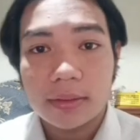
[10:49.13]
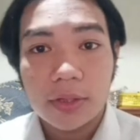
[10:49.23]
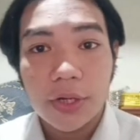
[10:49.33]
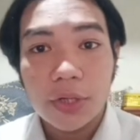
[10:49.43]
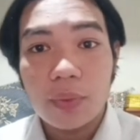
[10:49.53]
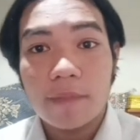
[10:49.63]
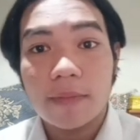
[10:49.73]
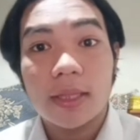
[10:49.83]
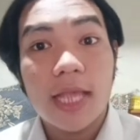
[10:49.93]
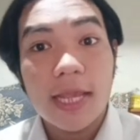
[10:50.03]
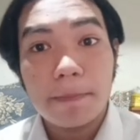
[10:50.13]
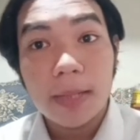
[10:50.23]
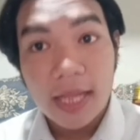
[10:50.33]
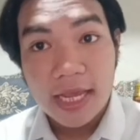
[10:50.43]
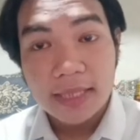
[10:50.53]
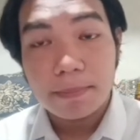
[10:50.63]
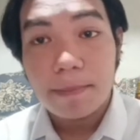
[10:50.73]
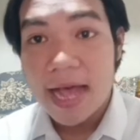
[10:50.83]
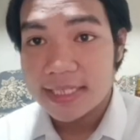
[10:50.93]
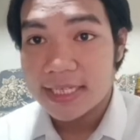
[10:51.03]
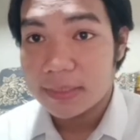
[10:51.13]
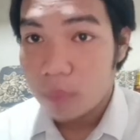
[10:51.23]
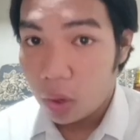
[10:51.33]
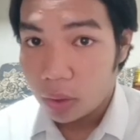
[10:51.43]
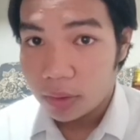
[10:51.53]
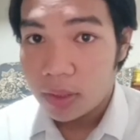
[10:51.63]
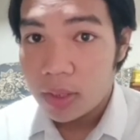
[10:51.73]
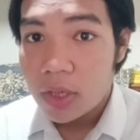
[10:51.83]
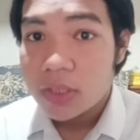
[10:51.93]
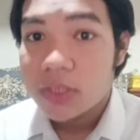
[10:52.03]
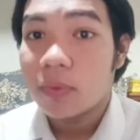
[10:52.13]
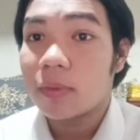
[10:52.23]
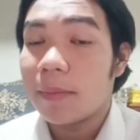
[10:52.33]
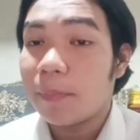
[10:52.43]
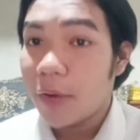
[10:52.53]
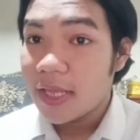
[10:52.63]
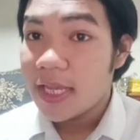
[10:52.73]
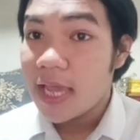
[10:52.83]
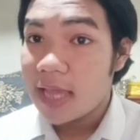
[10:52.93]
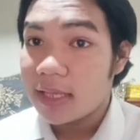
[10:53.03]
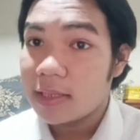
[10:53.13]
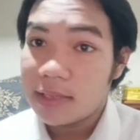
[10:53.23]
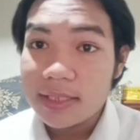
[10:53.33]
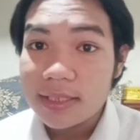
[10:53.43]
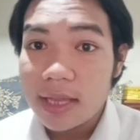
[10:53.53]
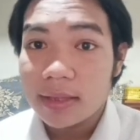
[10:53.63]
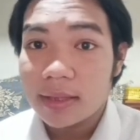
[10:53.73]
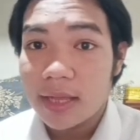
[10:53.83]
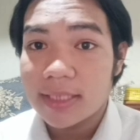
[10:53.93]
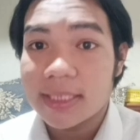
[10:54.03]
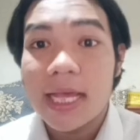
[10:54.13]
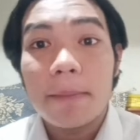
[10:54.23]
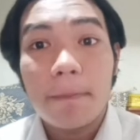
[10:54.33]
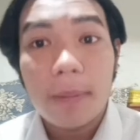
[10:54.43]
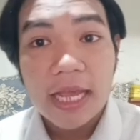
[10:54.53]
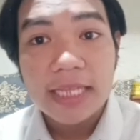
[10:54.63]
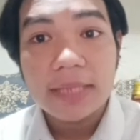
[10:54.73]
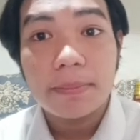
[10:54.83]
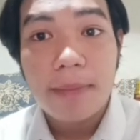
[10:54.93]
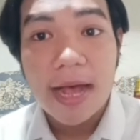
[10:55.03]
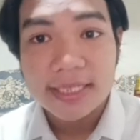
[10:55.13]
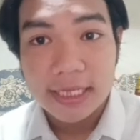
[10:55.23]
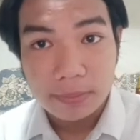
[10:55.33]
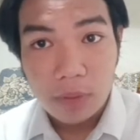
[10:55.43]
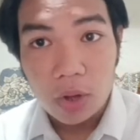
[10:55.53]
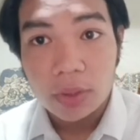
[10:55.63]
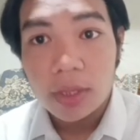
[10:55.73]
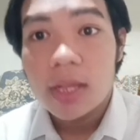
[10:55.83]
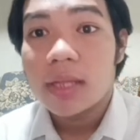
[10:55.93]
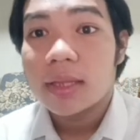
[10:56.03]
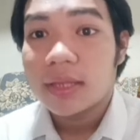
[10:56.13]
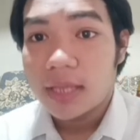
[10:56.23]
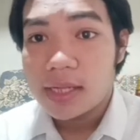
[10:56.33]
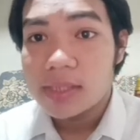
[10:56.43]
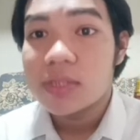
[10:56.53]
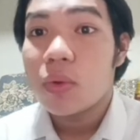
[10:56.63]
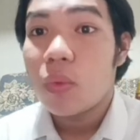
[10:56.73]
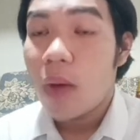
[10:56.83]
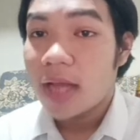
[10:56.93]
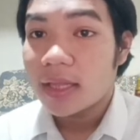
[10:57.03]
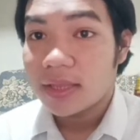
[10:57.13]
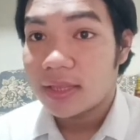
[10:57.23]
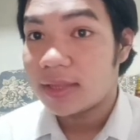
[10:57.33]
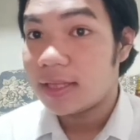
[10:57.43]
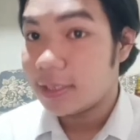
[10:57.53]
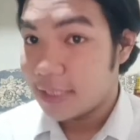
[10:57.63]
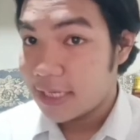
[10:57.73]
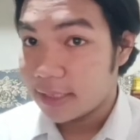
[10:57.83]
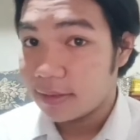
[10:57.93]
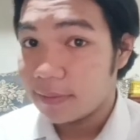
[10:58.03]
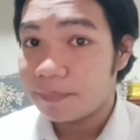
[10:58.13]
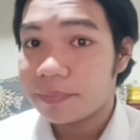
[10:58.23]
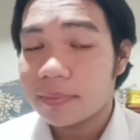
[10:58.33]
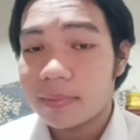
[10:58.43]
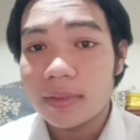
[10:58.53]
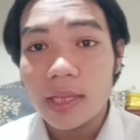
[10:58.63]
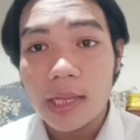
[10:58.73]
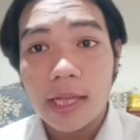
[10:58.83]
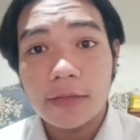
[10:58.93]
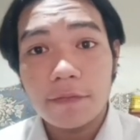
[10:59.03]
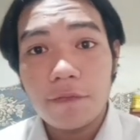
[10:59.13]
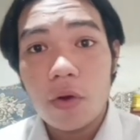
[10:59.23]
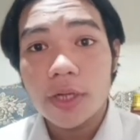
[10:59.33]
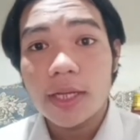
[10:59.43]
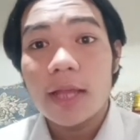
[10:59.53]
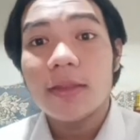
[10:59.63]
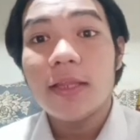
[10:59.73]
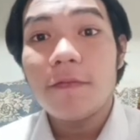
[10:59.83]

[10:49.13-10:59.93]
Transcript: Third, we have the they played basketball. So the predicate in this sentence, played basketball, tells what they did. And the fourth, the